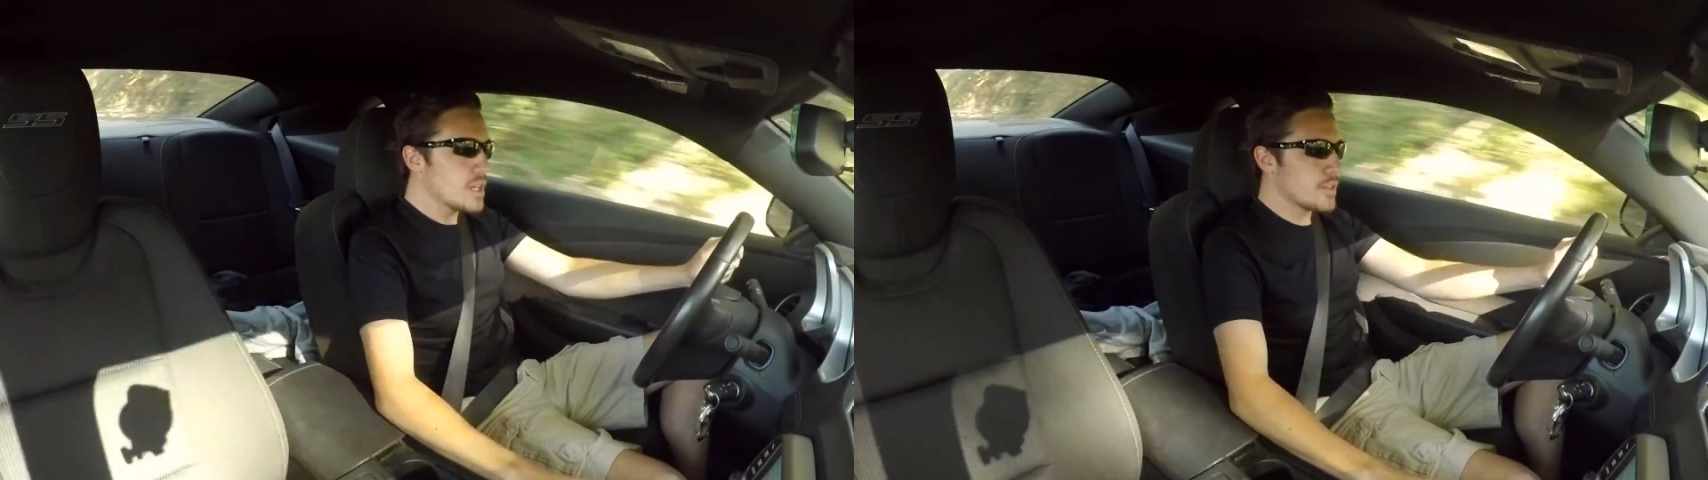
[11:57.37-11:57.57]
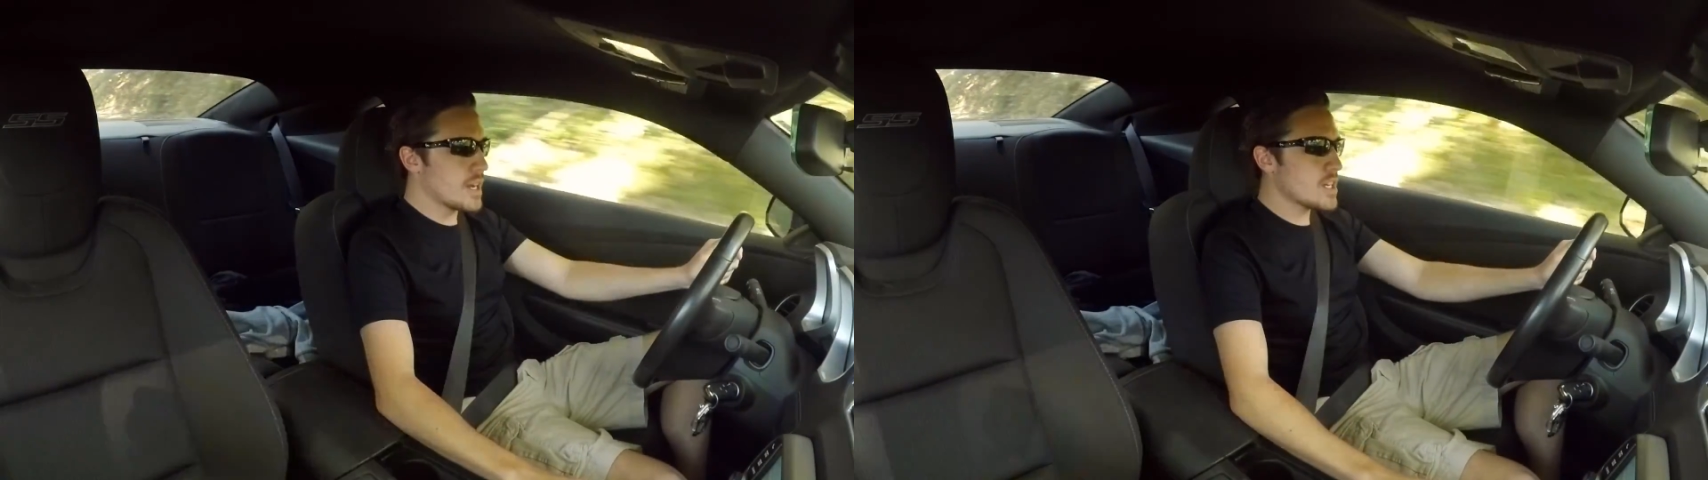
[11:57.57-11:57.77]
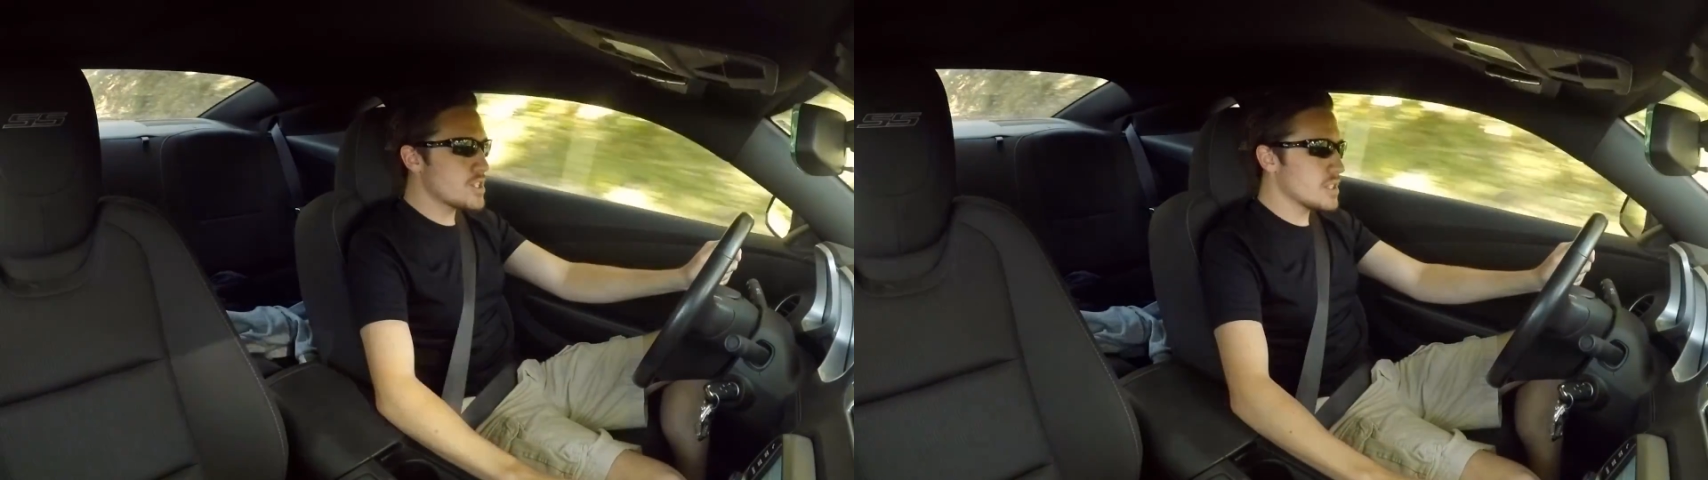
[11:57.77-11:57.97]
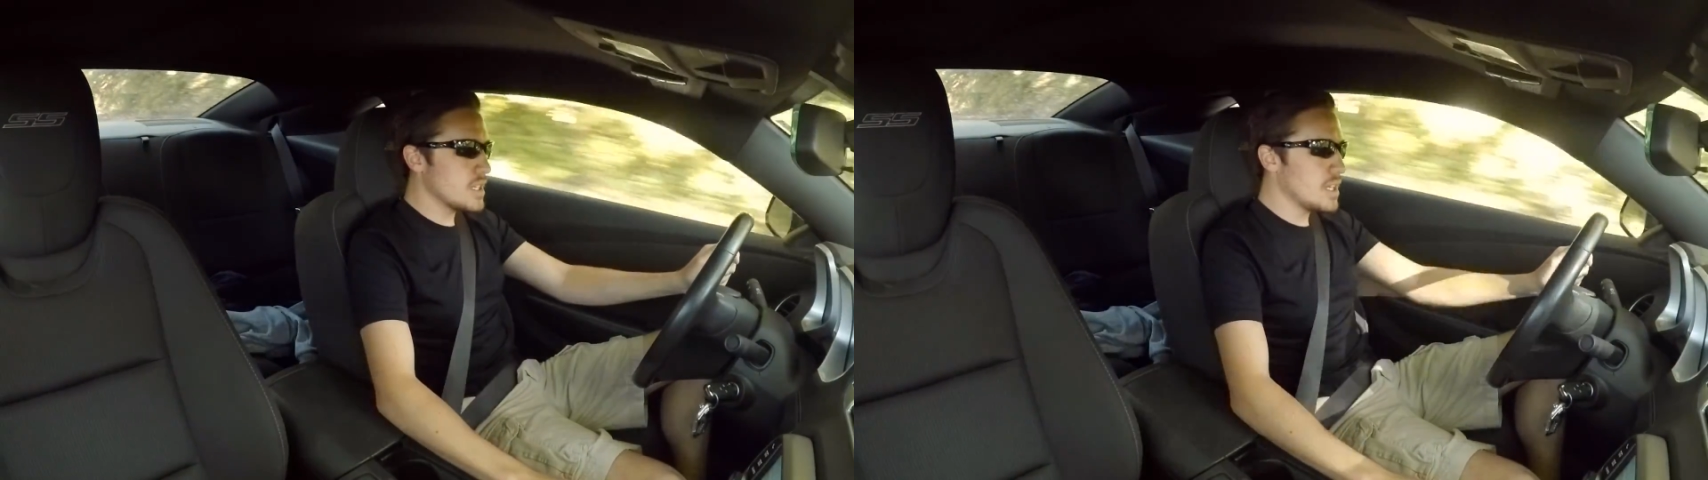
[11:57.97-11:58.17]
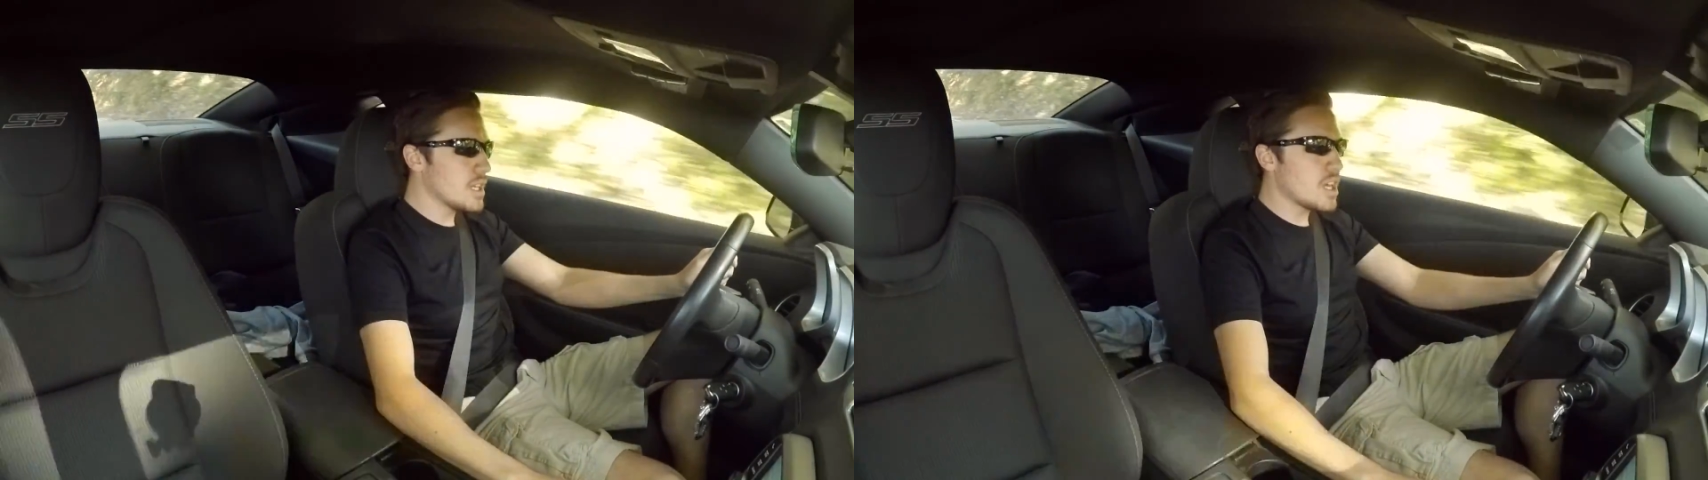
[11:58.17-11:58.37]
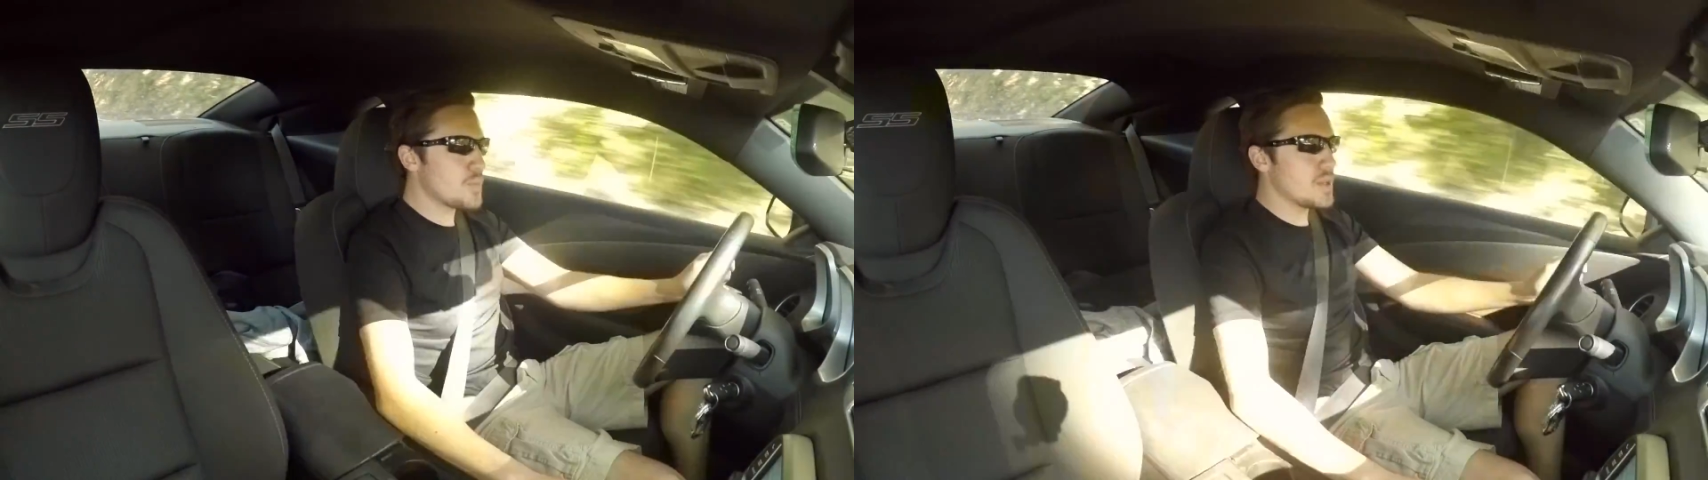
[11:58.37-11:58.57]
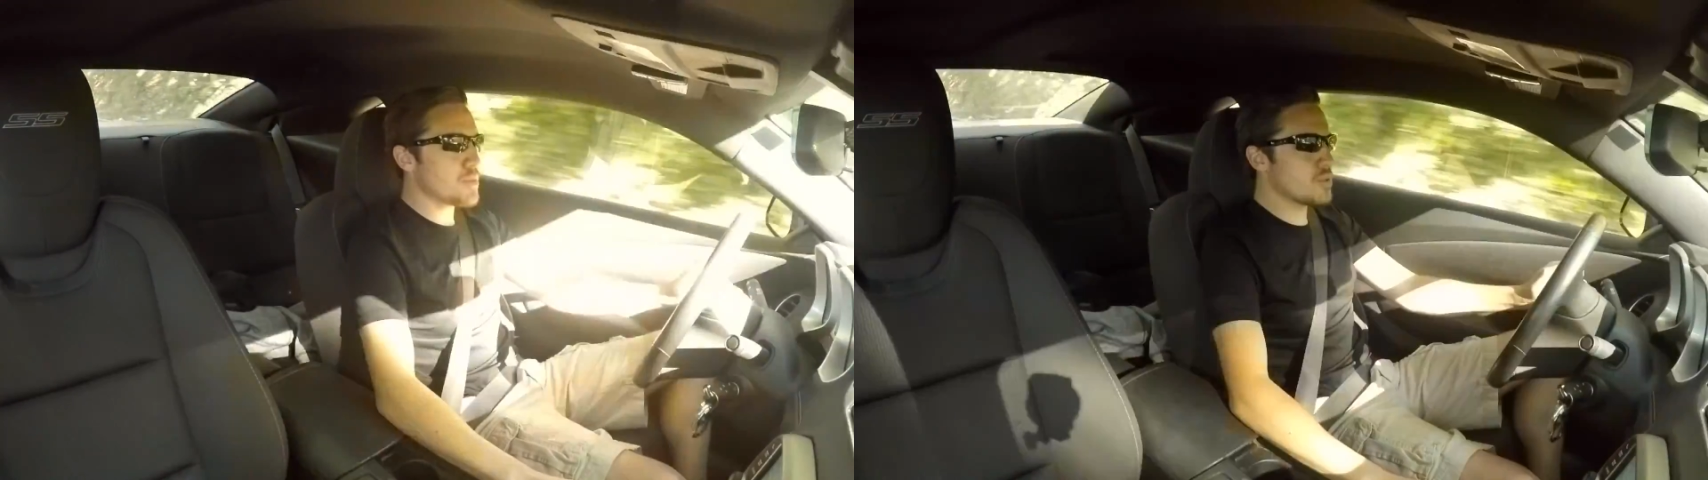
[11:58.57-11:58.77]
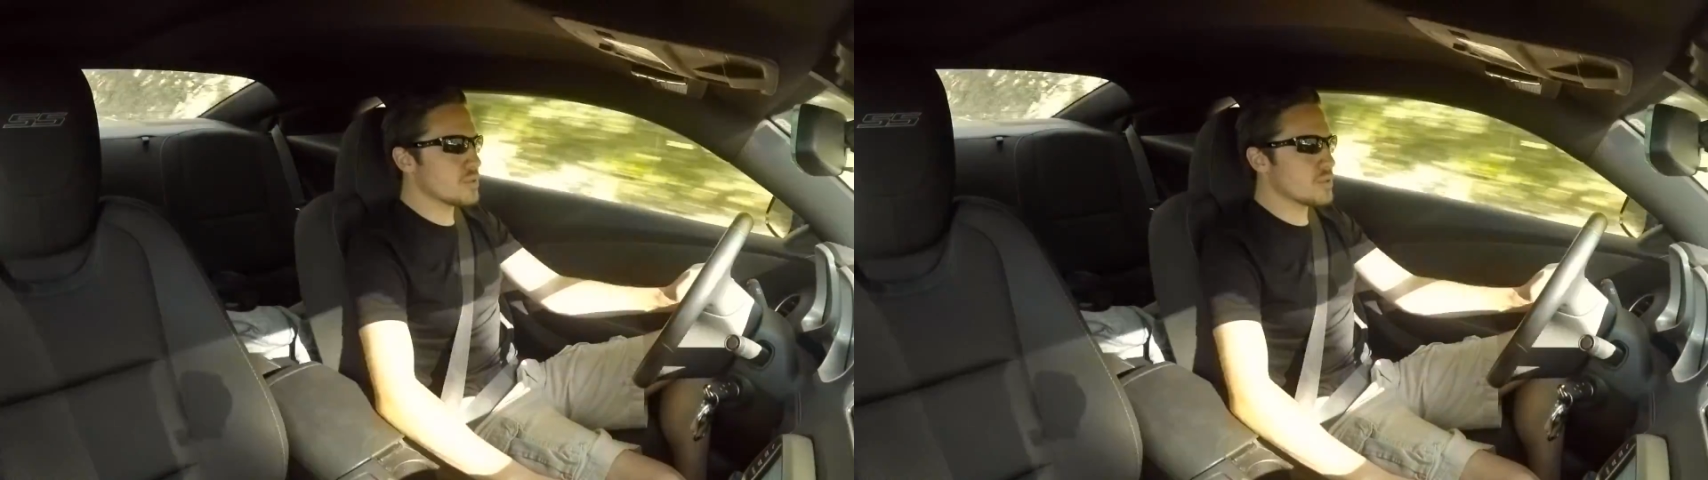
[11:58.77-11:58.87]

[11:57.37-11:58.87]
They're actually, a lot of people,